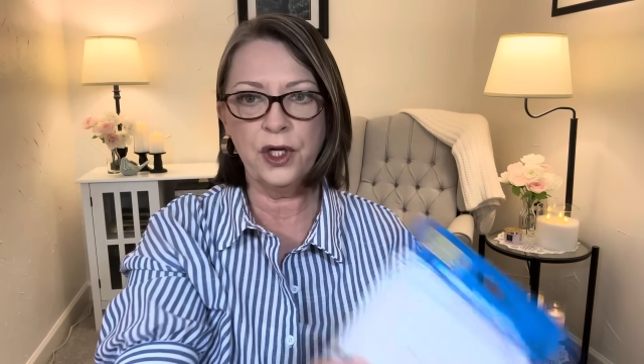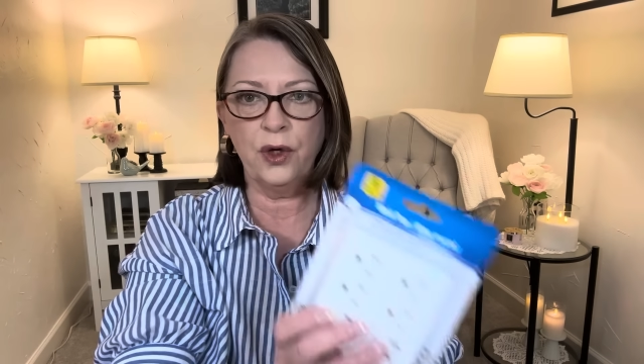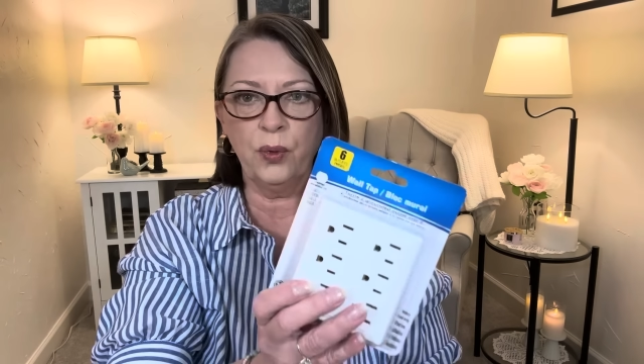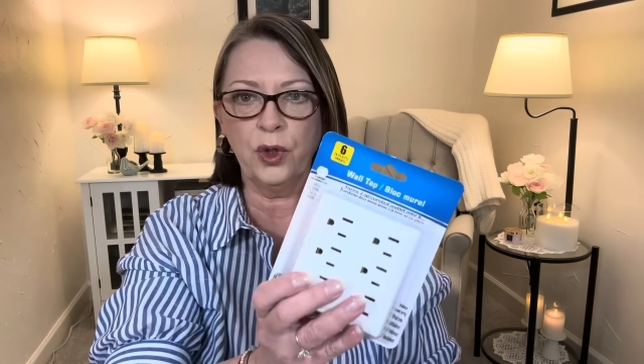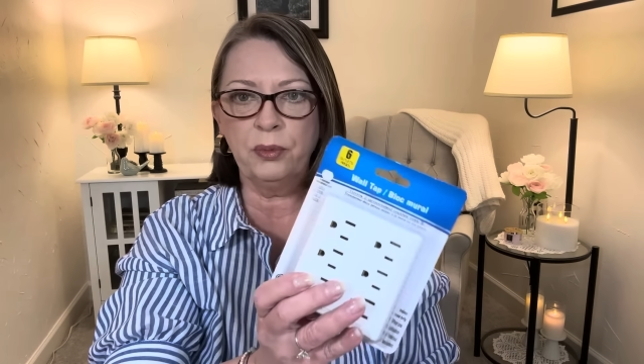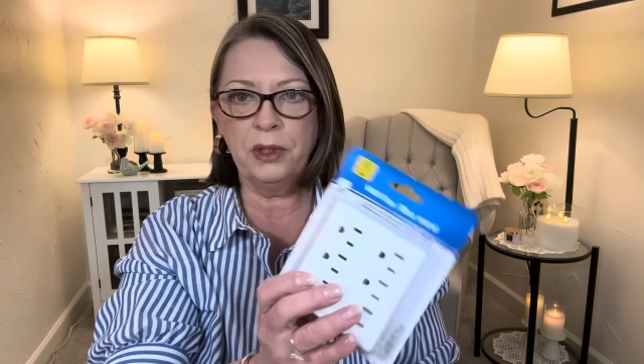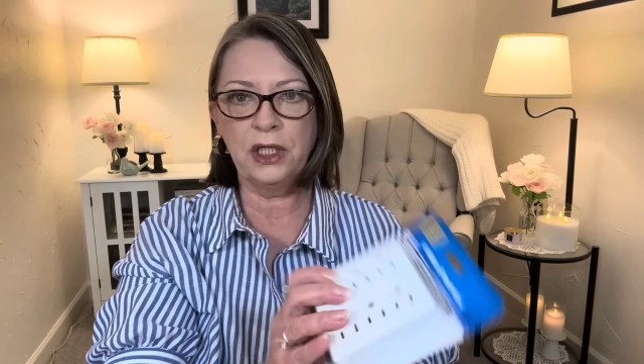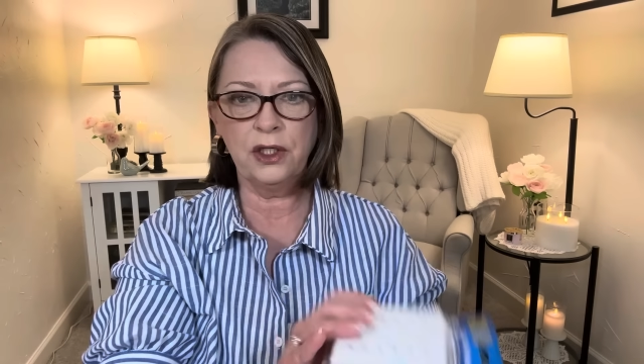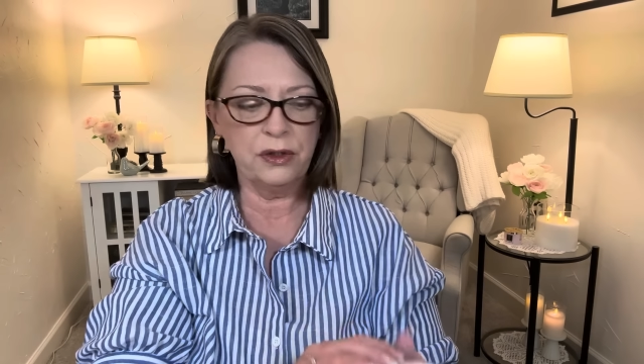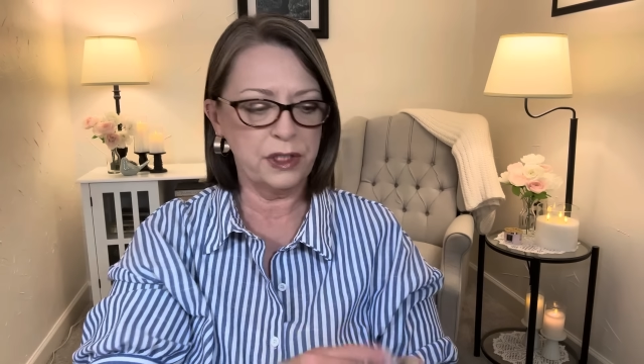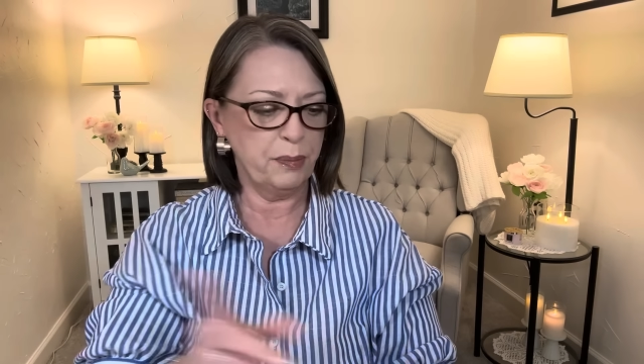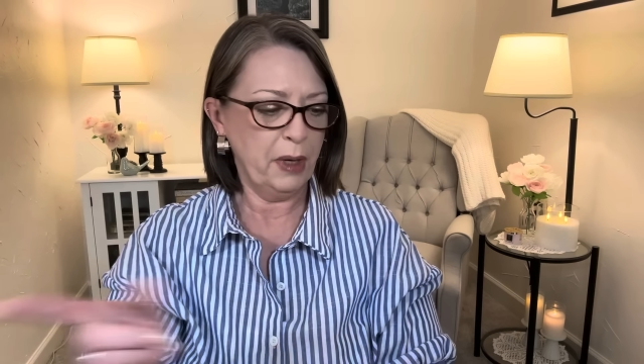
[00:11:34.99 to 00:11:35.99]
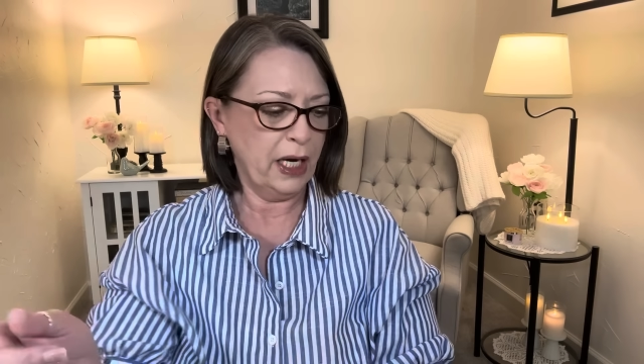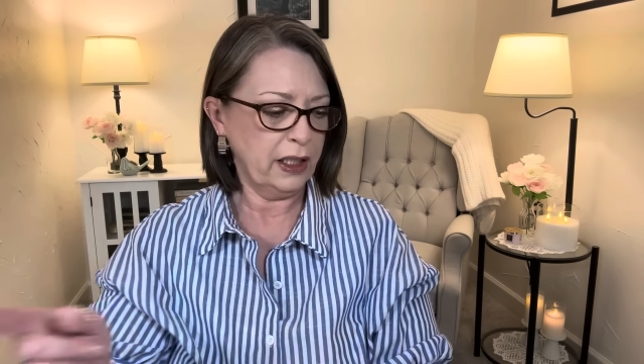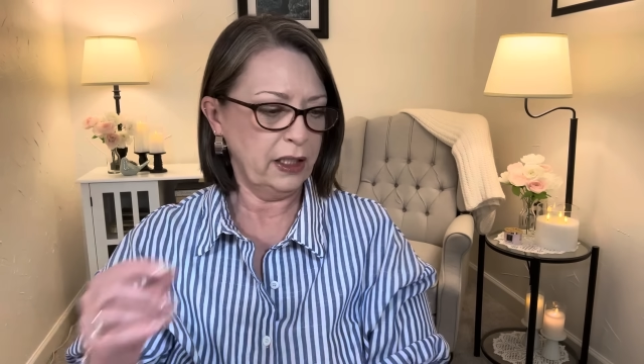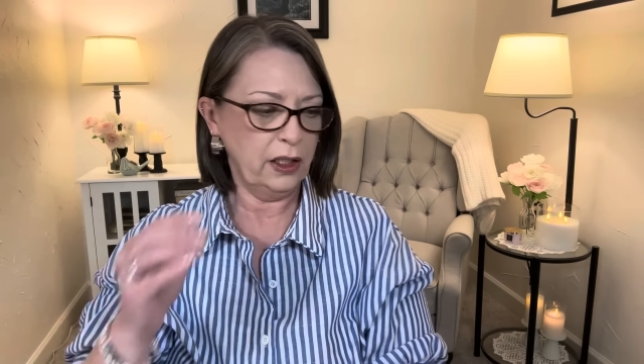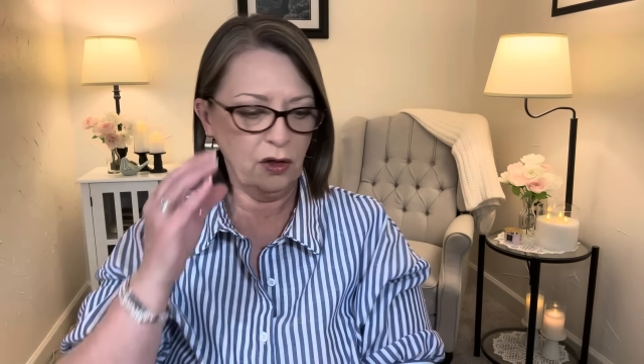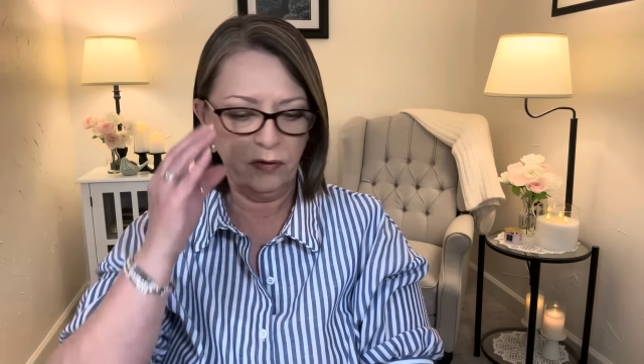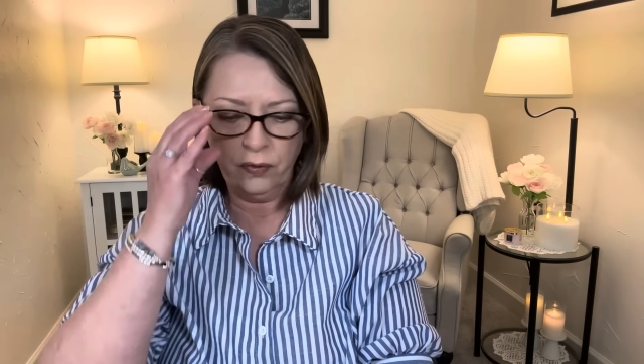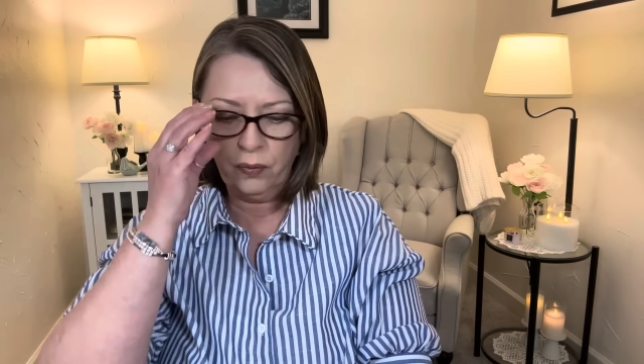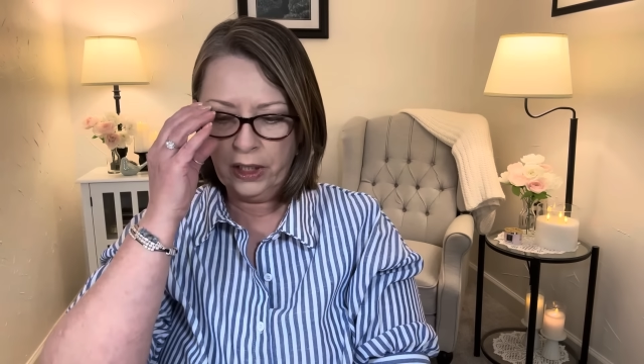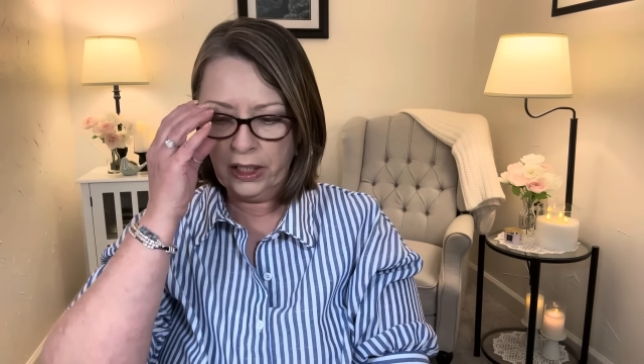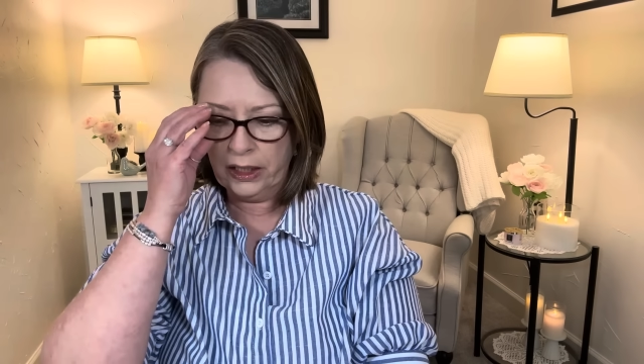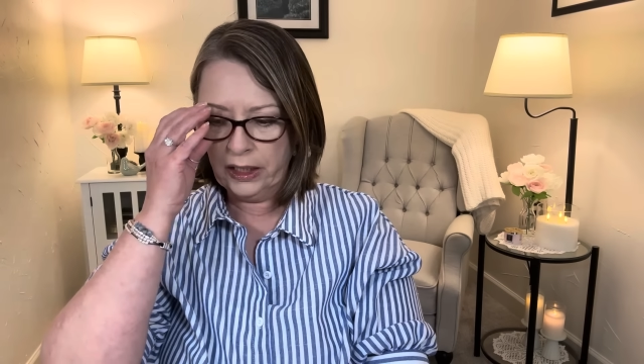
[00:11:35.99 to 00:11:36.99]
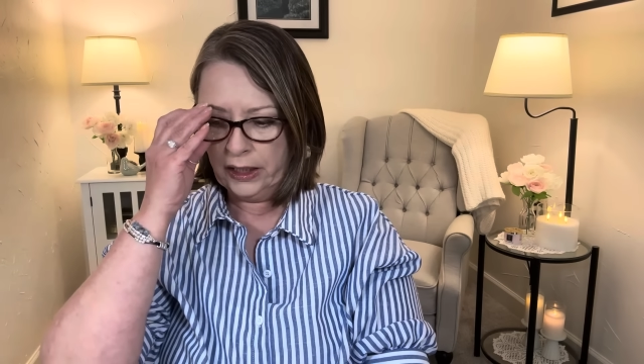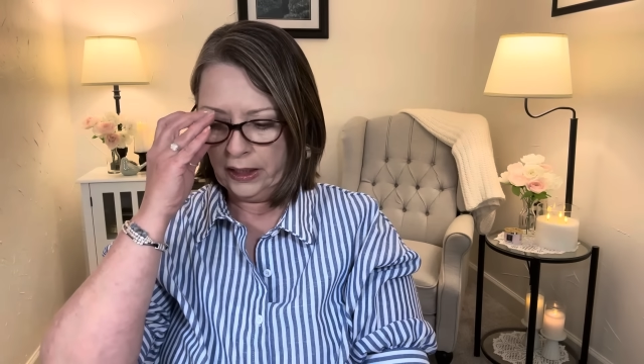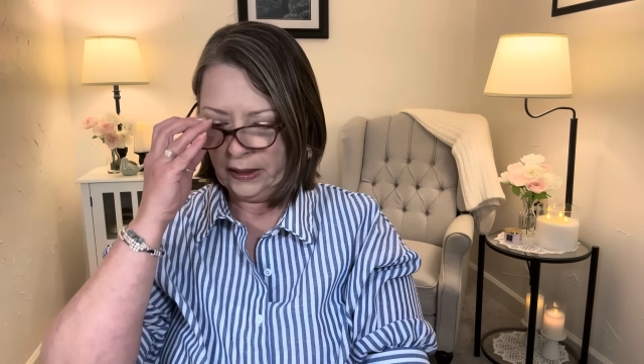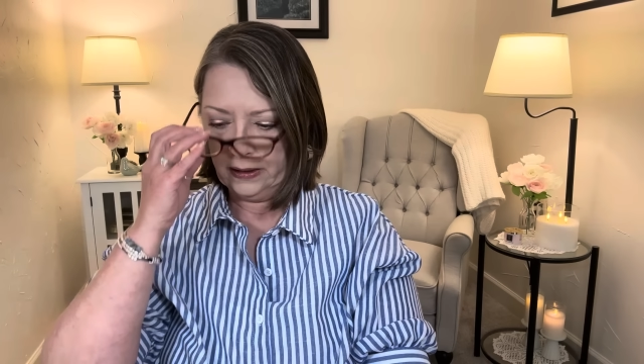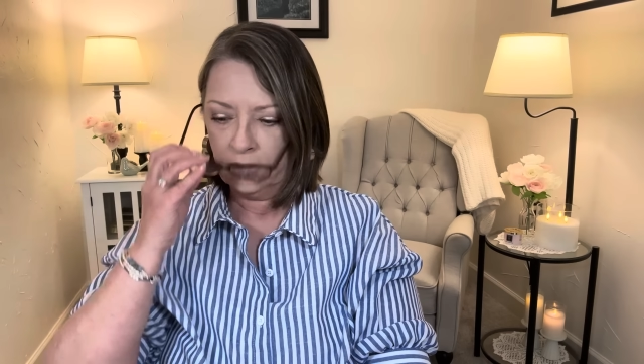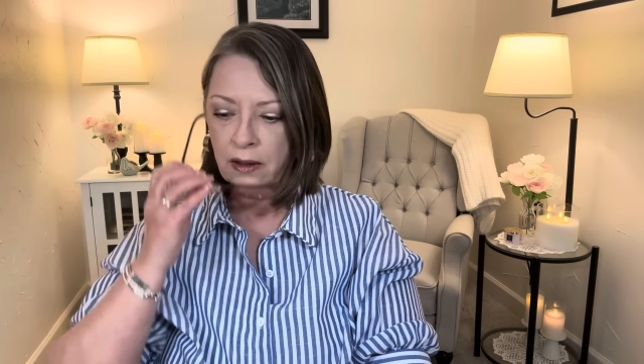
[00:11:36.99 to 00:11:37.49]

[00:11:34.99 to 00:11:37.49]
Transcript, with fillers: though, will be used back here for when I need it.